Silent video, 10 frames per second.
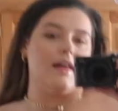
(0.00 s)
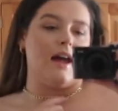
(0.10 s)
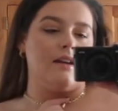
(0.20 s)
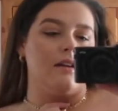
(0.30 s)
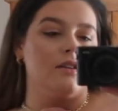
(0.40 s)

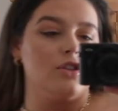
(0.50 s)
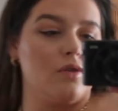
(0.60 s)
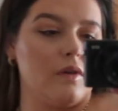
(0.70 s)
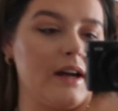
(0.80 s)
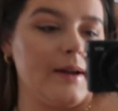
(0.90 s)
then
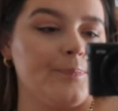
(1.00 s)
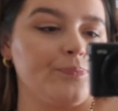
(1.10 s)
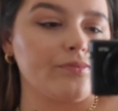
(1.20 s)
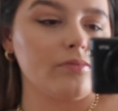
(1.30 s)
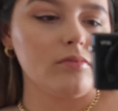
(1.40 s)
jewellery.
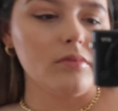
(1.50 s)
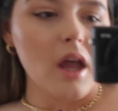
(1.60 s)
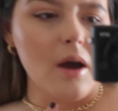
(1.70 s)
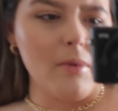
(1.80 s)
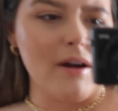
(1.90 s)

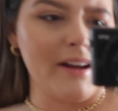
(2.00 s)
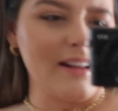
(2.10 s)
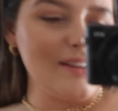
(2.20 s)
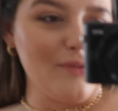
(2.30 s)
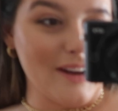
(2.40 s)
I'm wearing a
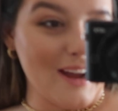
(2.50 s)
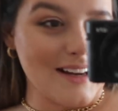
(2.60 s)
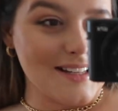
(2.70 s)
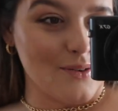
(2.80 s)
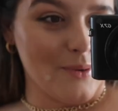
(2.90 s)
different
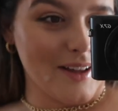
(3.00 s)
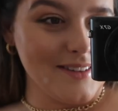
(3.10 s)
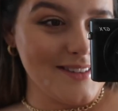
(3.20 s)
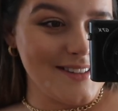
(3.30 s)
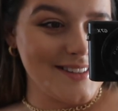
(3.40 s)
necklace for
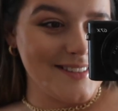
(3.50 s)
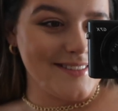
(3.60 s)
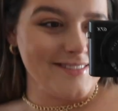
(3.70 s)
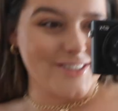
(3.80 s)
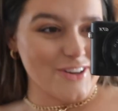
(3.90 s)
once.
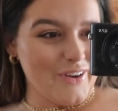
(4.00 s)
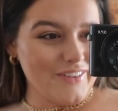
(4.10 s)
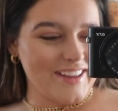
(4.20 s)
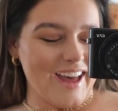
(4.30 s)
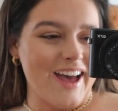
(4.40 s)

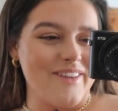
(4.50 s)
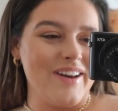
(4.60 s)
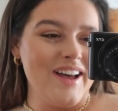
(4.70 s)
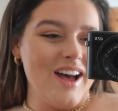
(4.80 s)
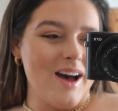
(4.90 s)
Shock.
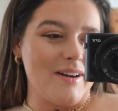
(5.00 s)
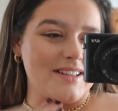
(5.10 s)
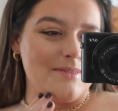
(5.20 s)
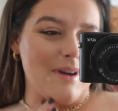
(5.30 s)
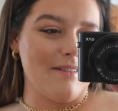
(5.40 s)
I'm
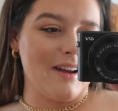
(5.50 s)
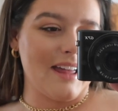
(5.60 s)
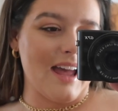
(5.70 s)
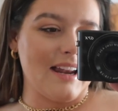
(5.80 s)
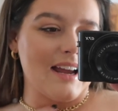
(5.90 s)
actually wearing
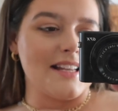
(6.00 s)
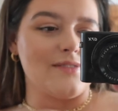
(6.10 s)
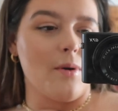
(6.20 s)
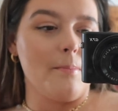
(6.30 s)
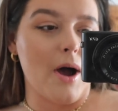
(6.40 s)
a necklace
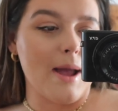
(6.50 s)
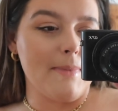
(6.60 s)
from By